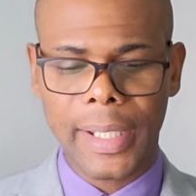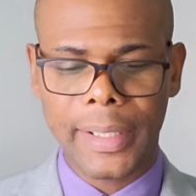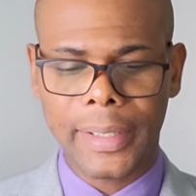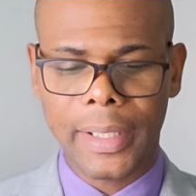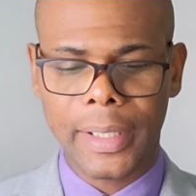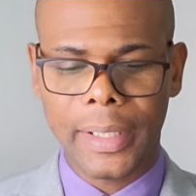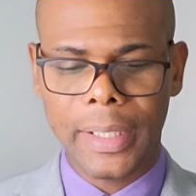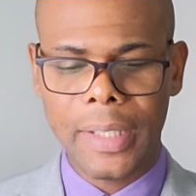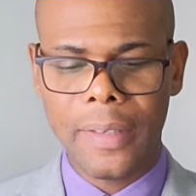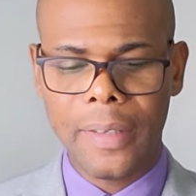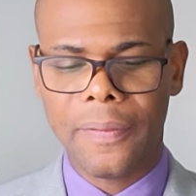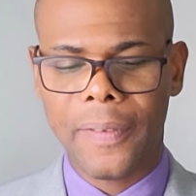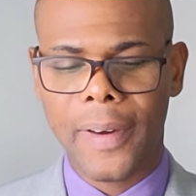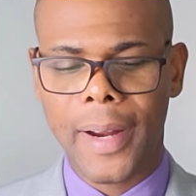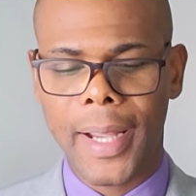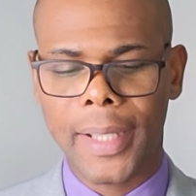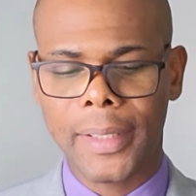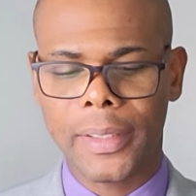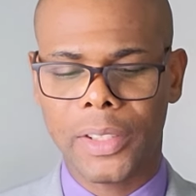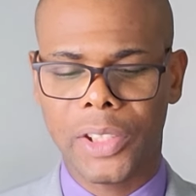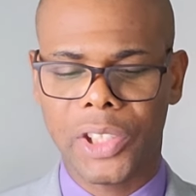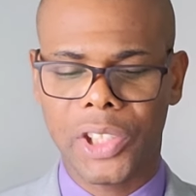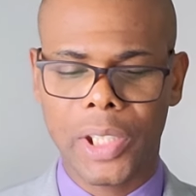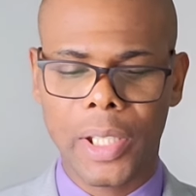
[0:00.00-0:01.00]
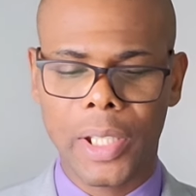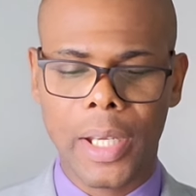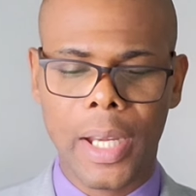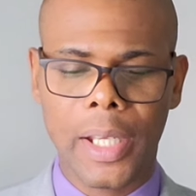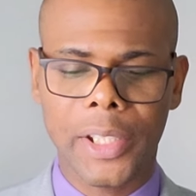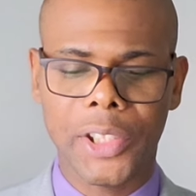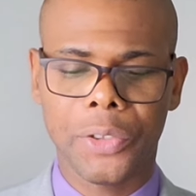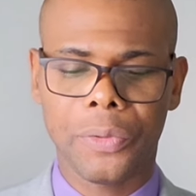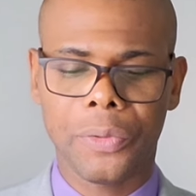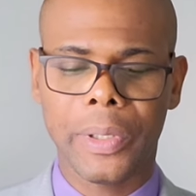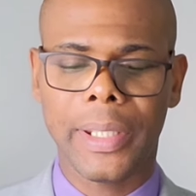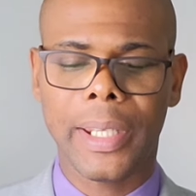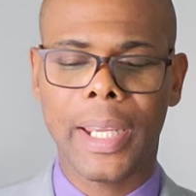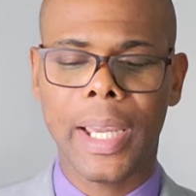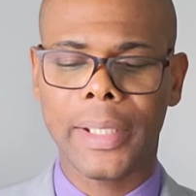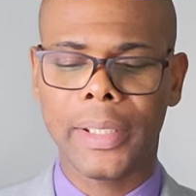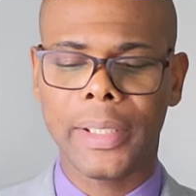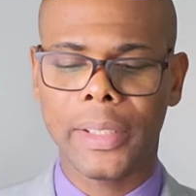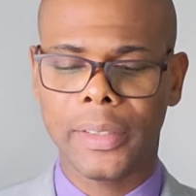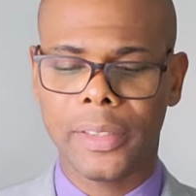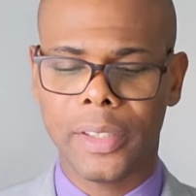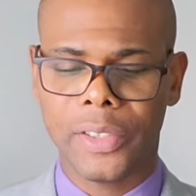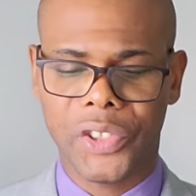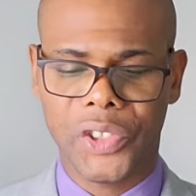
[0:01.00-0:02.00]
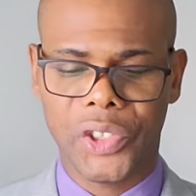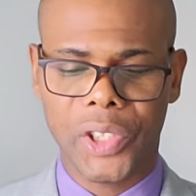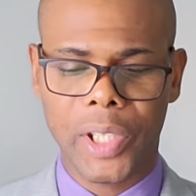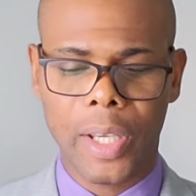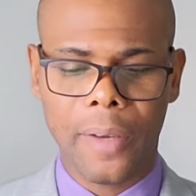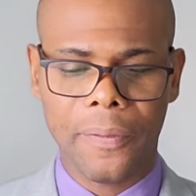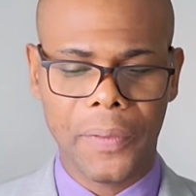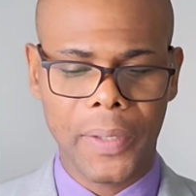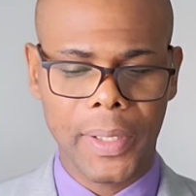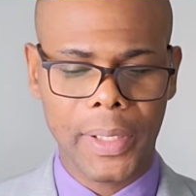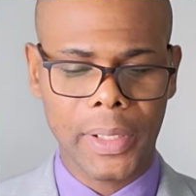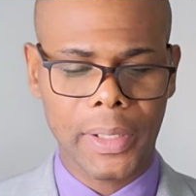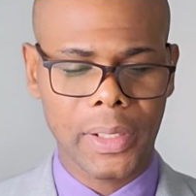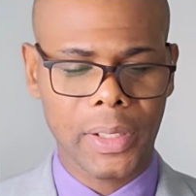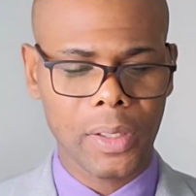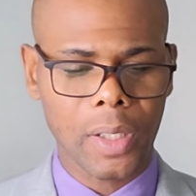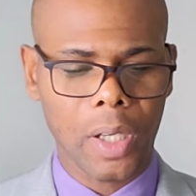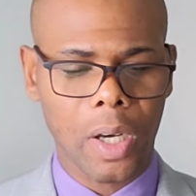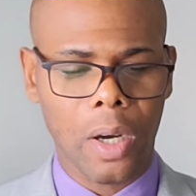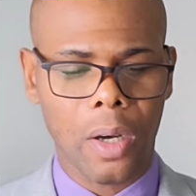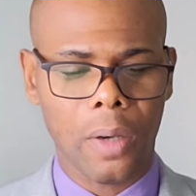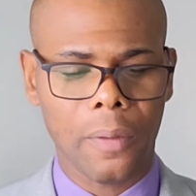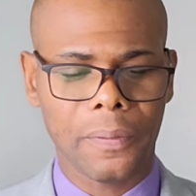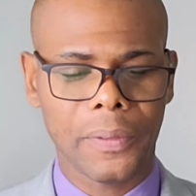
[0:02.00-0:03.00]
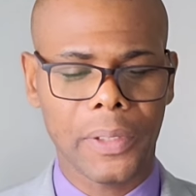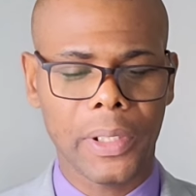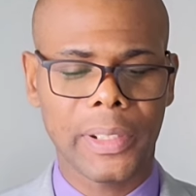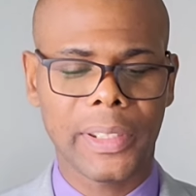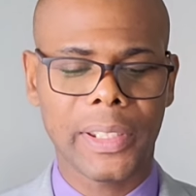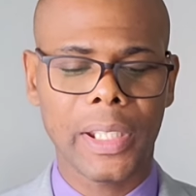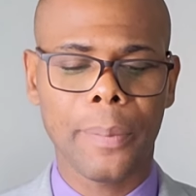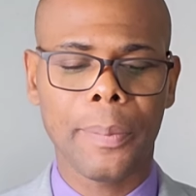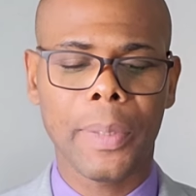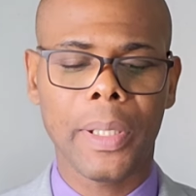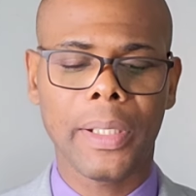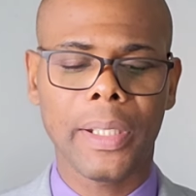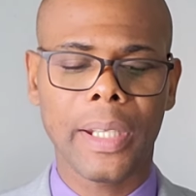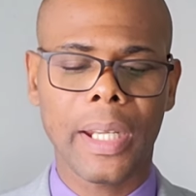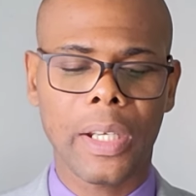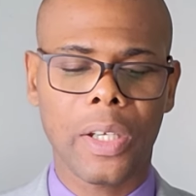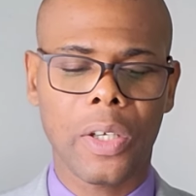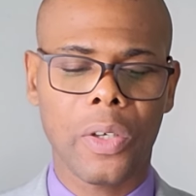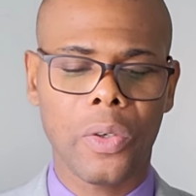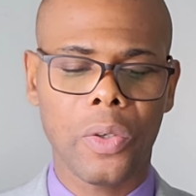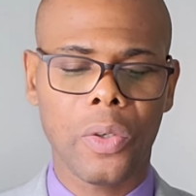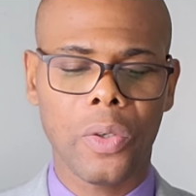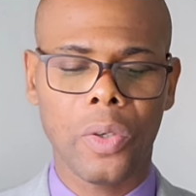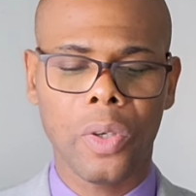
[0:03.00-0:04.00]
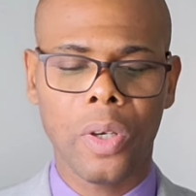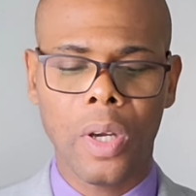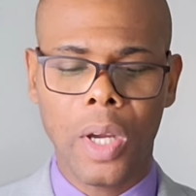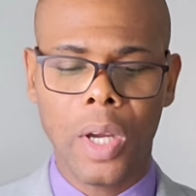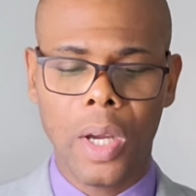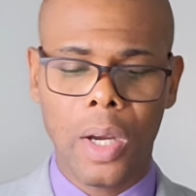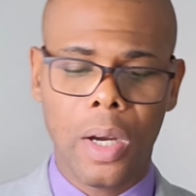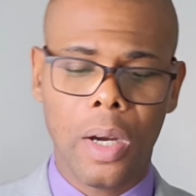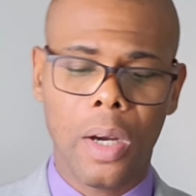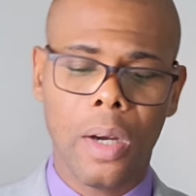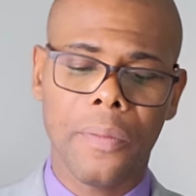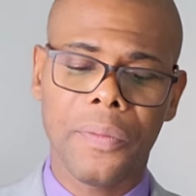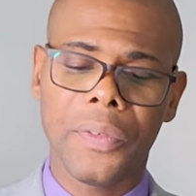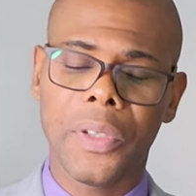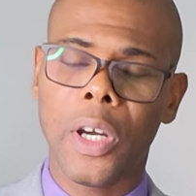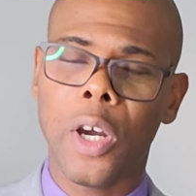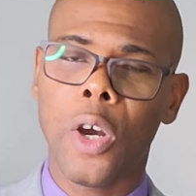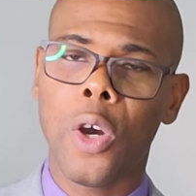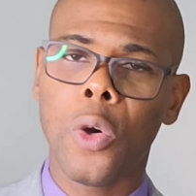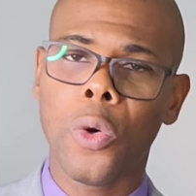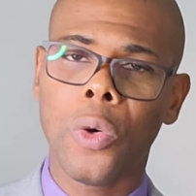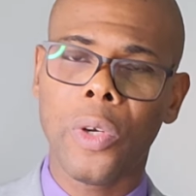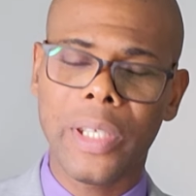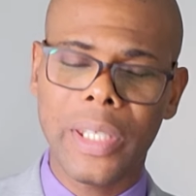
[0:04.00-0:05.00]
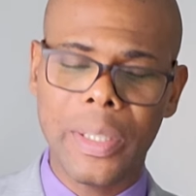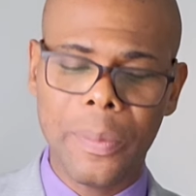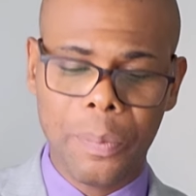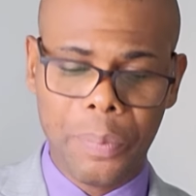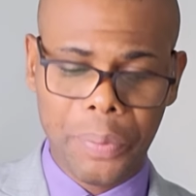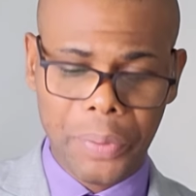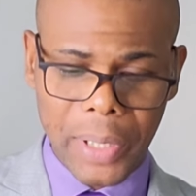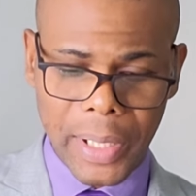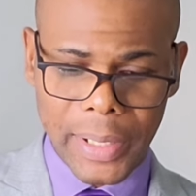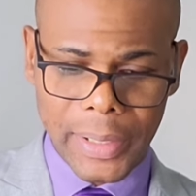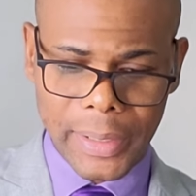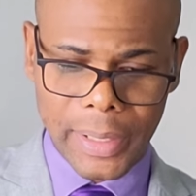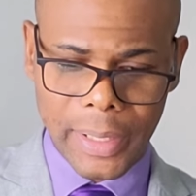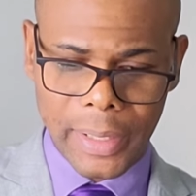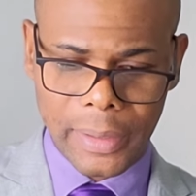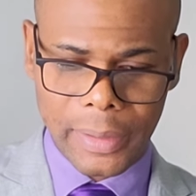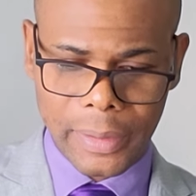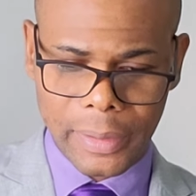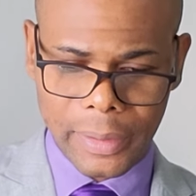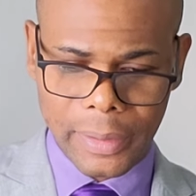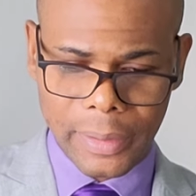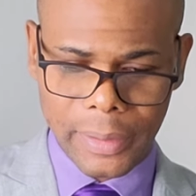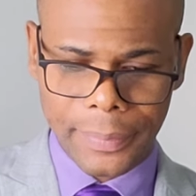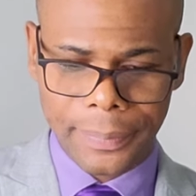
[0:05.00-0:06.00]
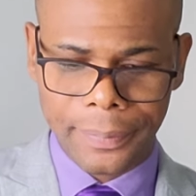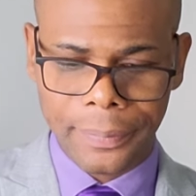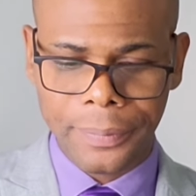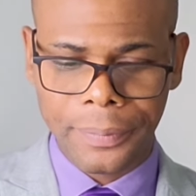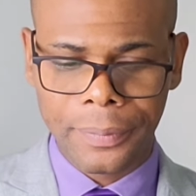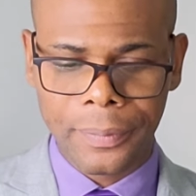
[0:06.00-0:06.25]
and the Levites charge regarding the service of the tabernacle of the holy presence.